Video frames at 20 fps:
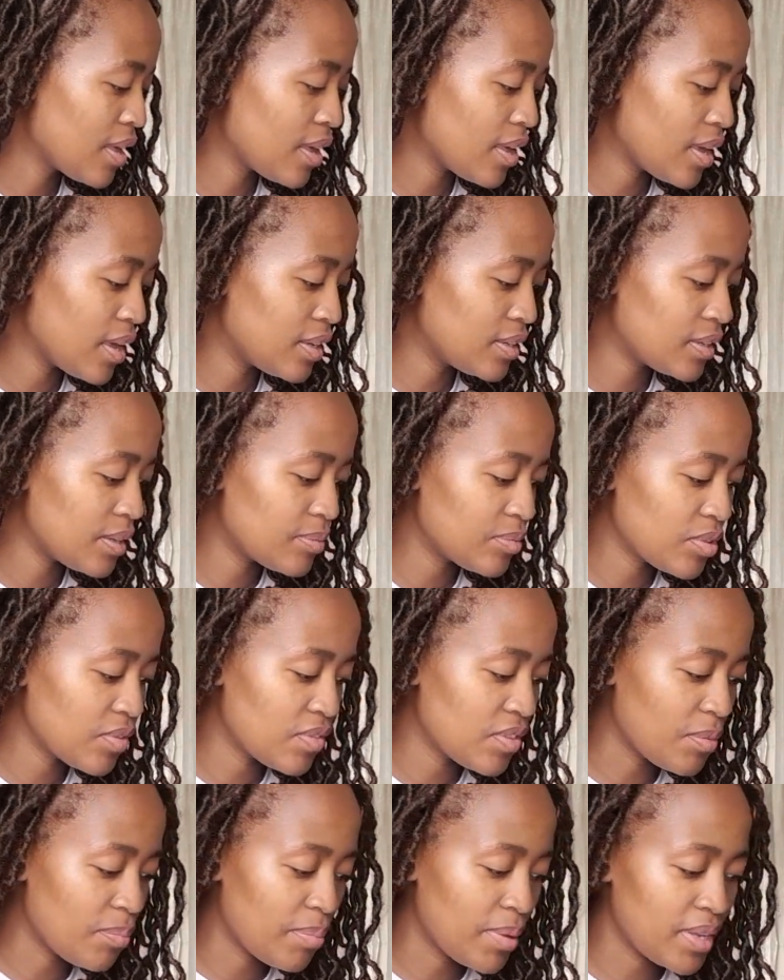In terms of
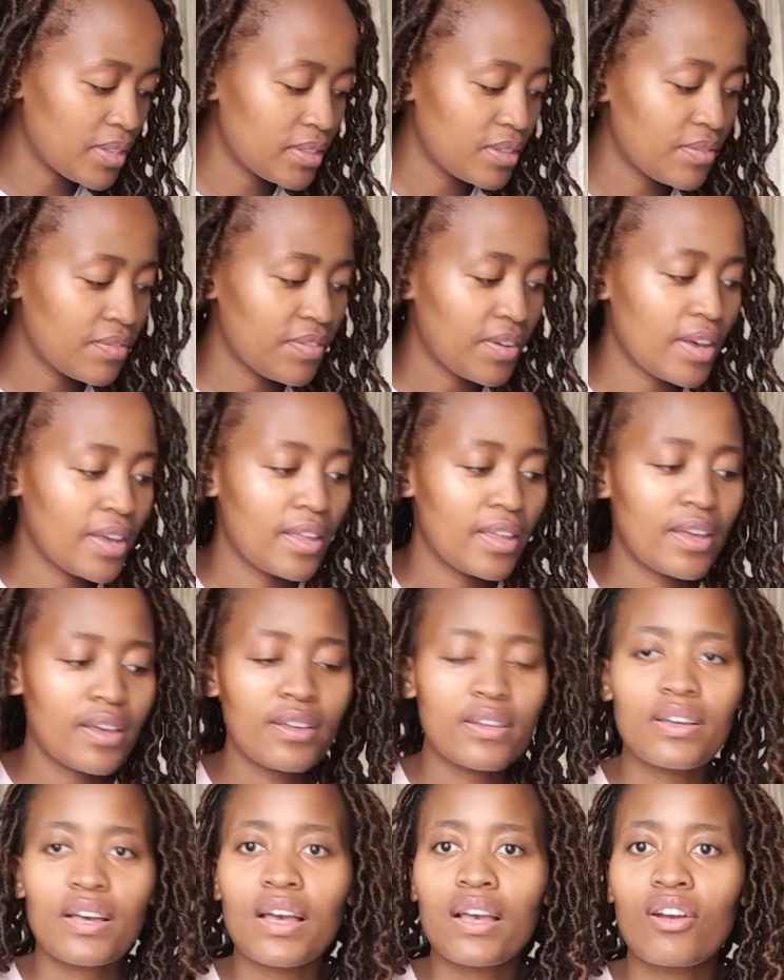the pacifier,
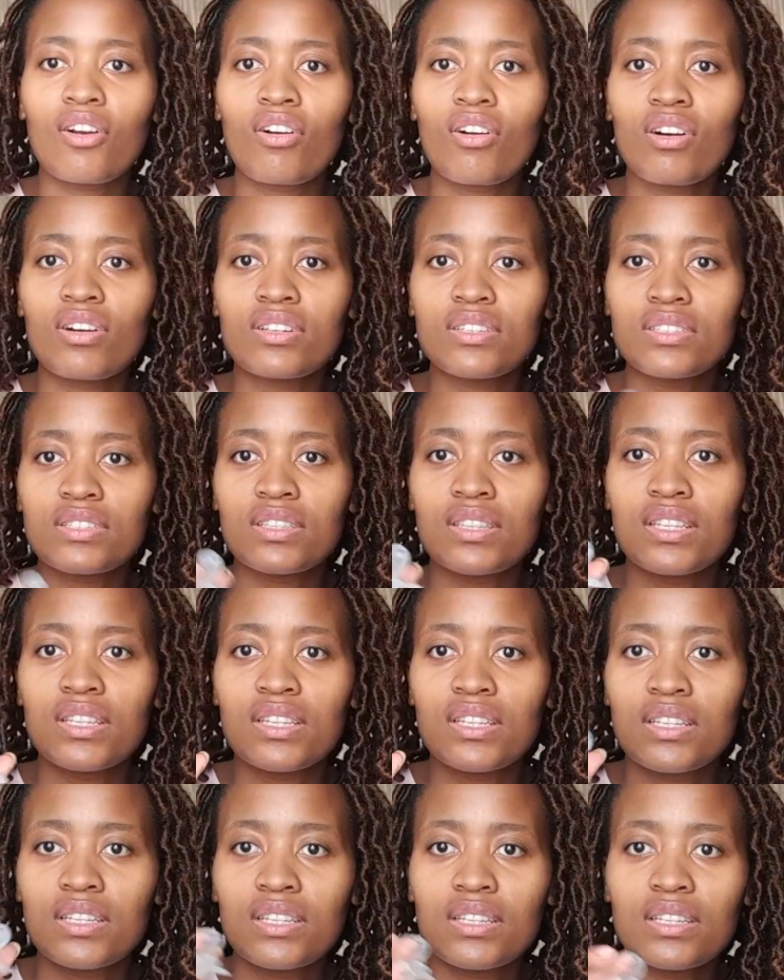I got
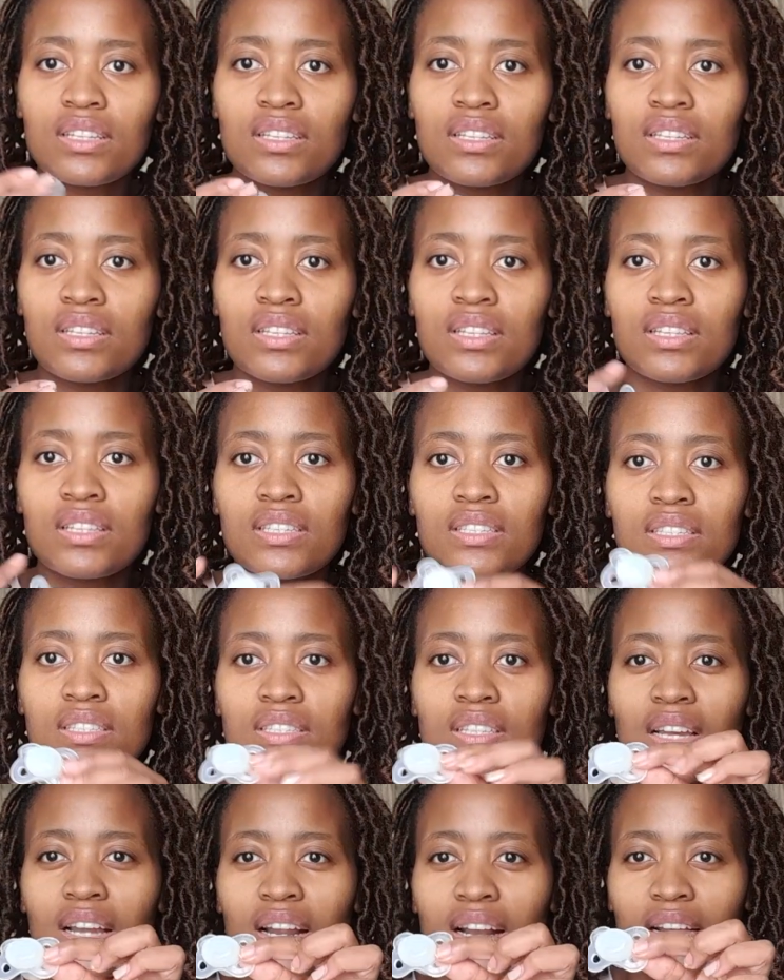the, this is
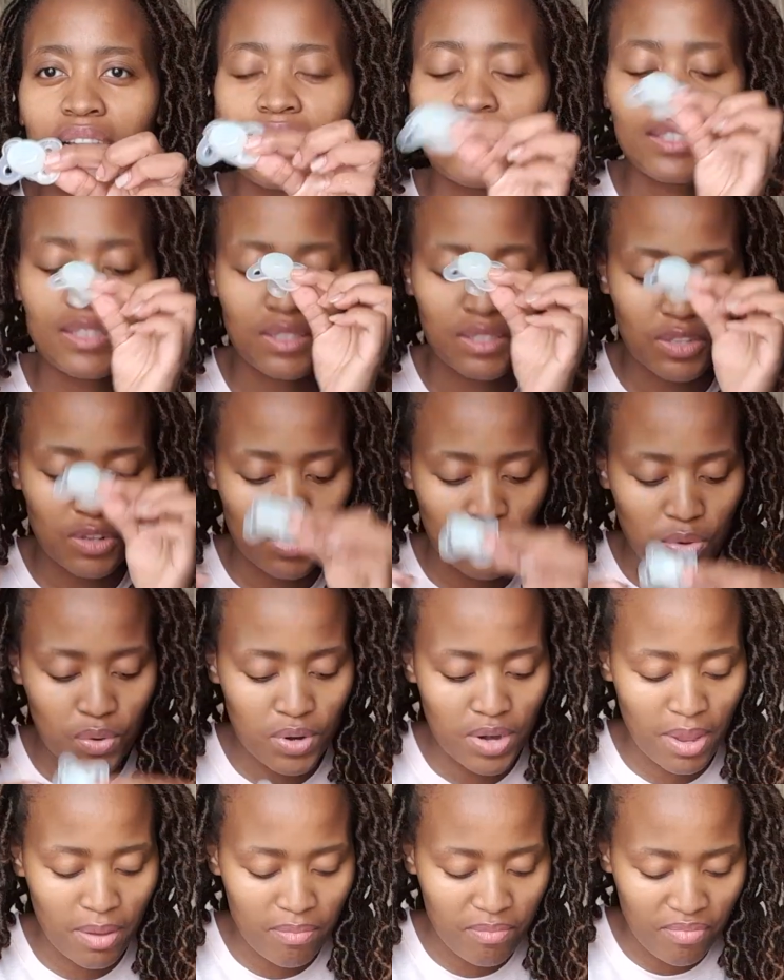the Clicks no
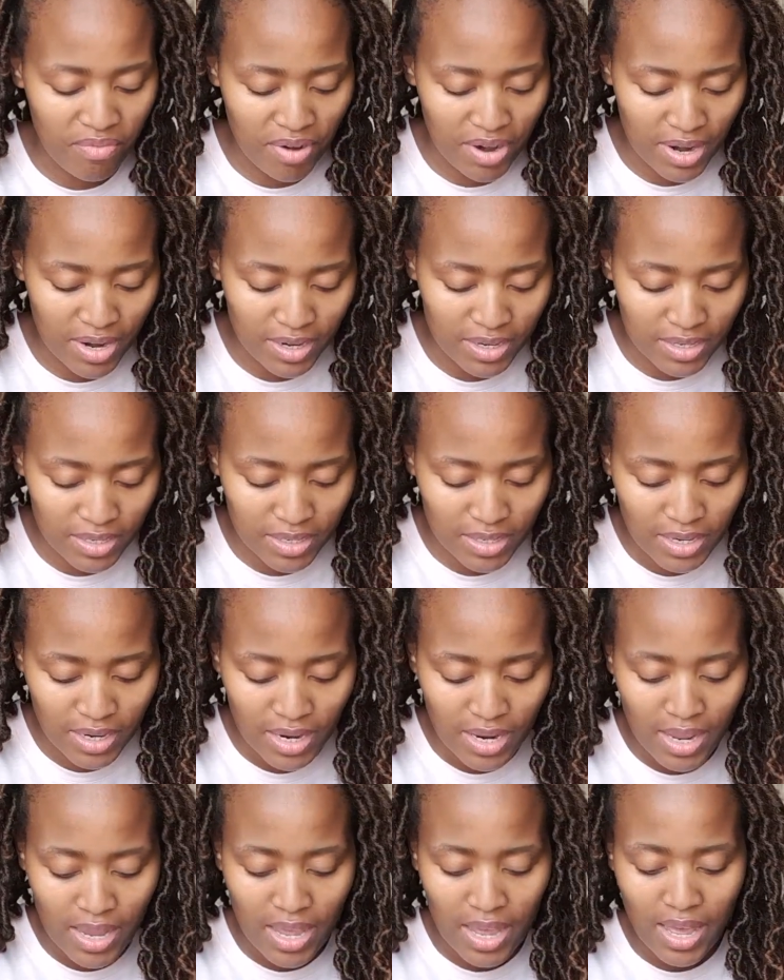name brand.
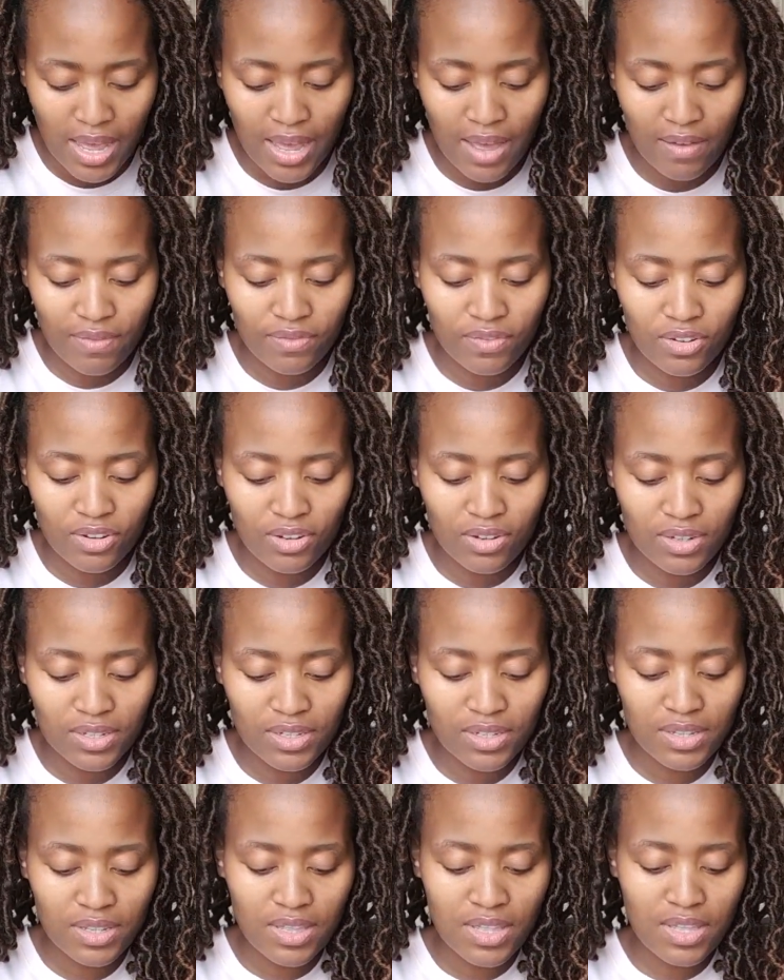I've got
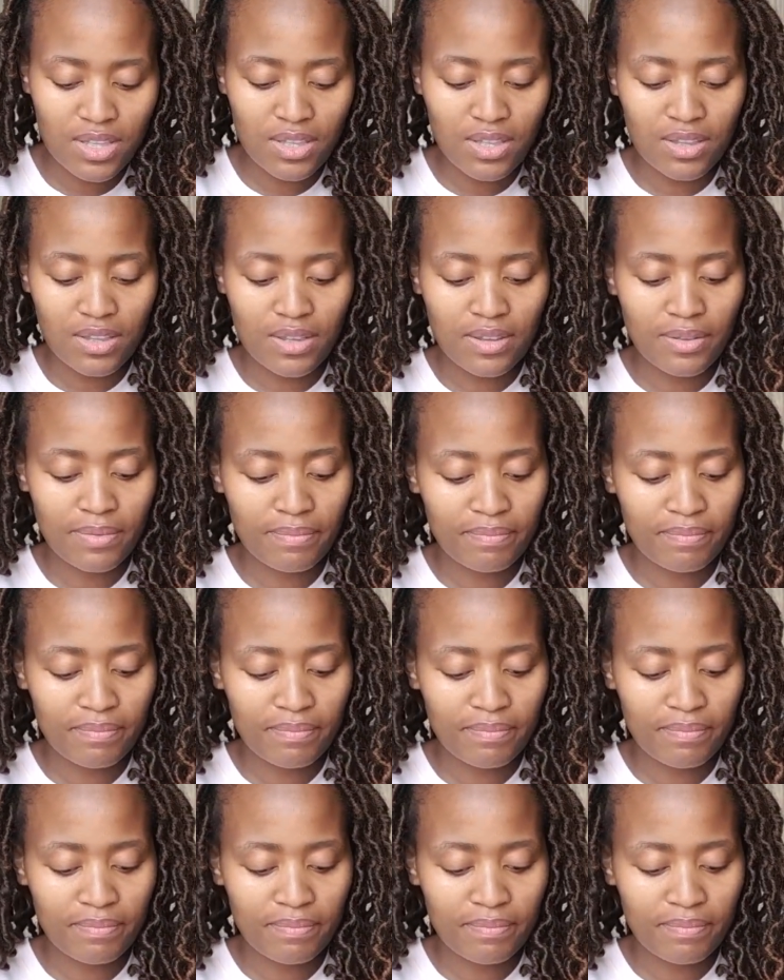the